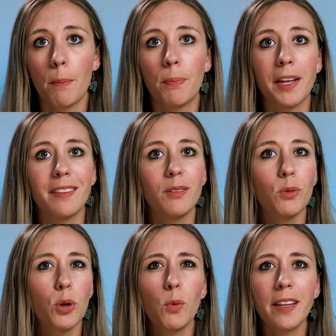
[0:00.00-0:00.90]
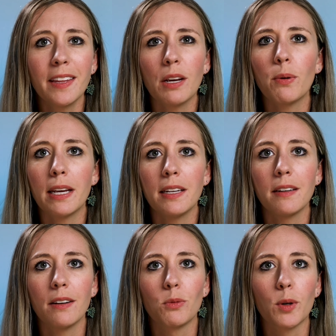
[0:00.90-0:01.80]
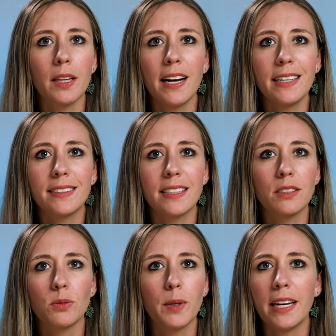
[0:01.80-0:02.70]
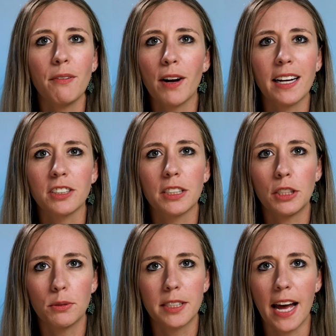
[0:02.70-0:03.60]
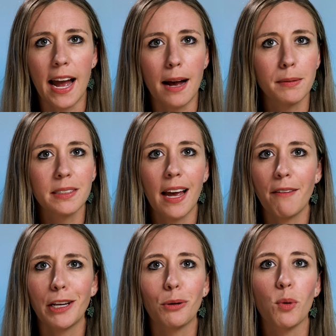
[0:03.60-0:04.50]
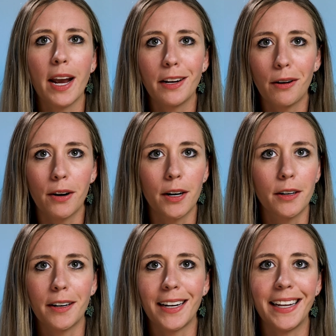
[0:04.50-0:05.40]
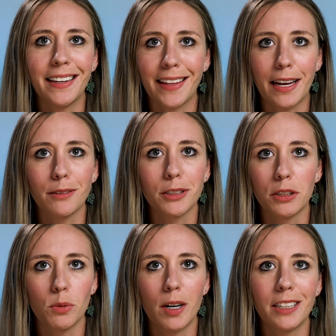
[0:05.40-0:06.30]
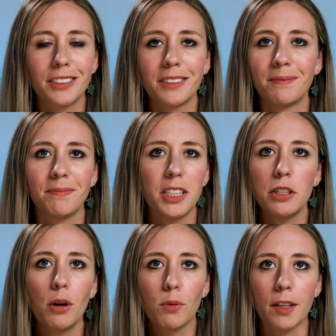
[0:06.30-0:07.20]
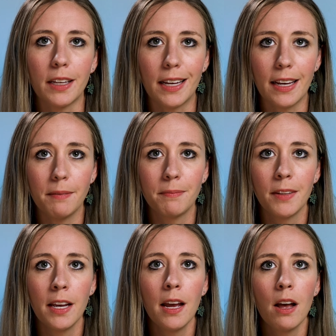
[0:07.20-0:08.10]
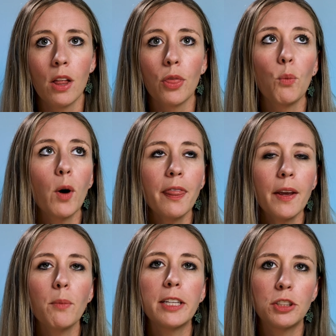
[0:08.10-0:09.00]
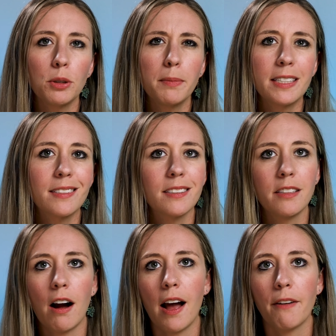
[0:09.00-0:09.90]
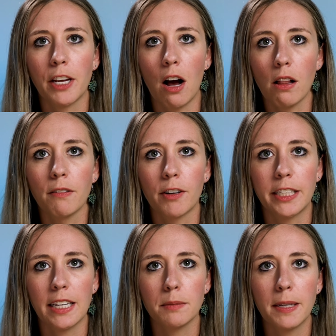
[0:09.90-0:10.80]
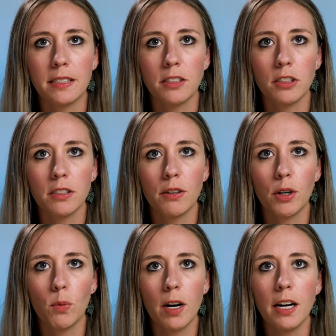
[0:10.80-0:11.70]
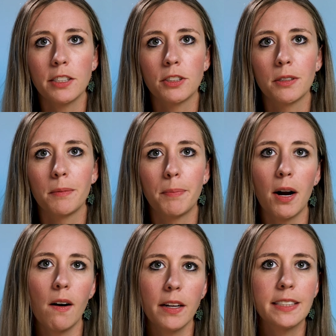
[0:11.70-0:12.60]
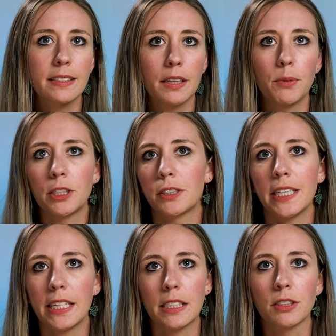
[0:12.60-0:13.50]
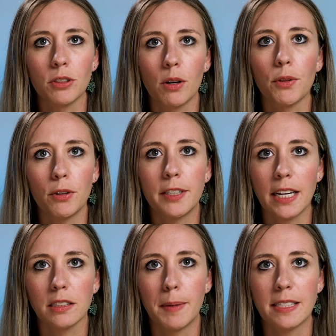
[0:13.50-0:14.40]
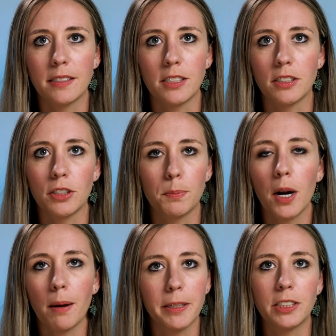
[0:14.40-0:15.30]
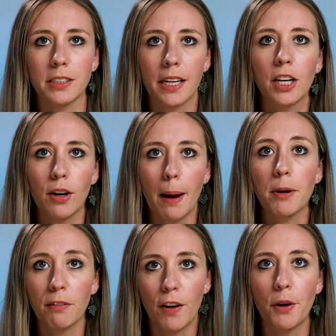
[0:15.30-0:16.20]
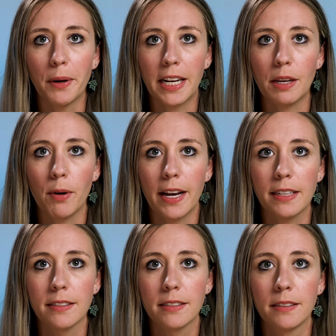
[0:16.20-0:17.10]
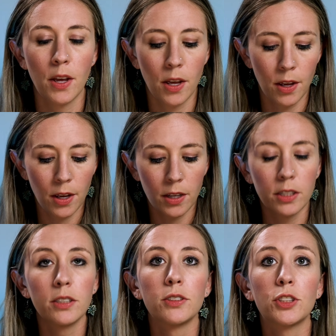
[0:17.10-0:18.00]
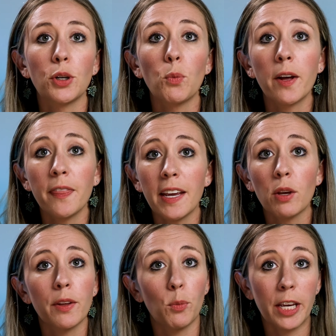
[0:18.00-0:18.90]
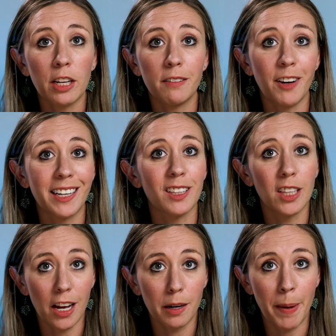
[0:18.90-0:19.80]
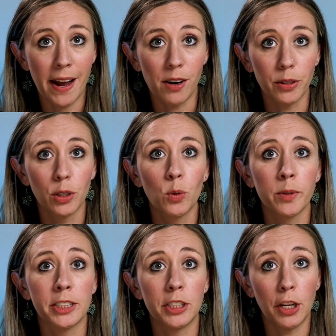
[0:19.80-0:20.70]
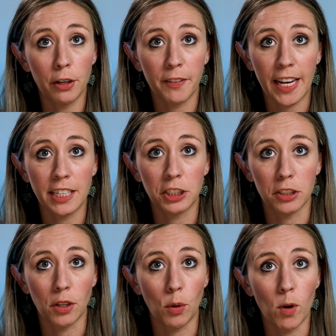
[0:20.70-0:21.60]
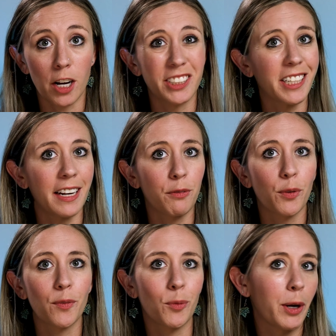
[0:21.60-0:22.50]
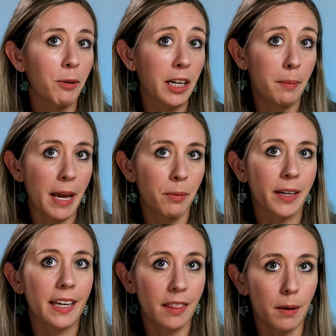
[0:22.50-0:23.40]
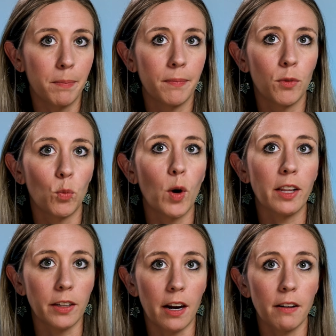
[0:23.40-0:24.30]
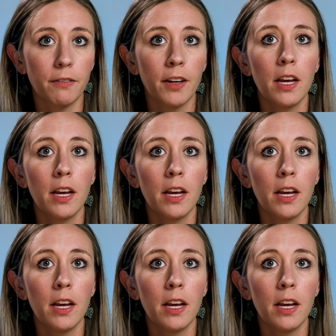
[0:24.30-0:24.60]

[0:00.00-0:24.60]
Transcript: But the one thing we realized is we never actually use the apps. Having a radar or anything else on your watch, you don't really need. The one thing we do miss is not having all of our text messages on our watch, but honestly, when you're needing to scroll through text messages, you're probably just going to grab your phone anyways. So one thing that we couldn't find a lot about was the notifications on the watch and if we were going to be able to get them well enough.